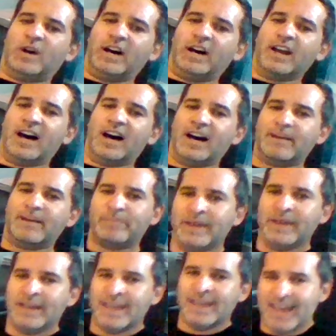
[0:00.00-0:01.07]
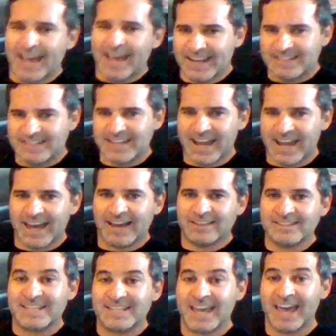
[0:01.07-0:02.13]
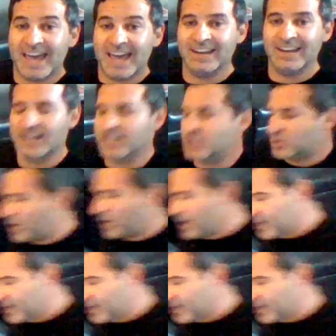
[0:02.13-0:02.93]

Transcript: up and down 10. Nice work.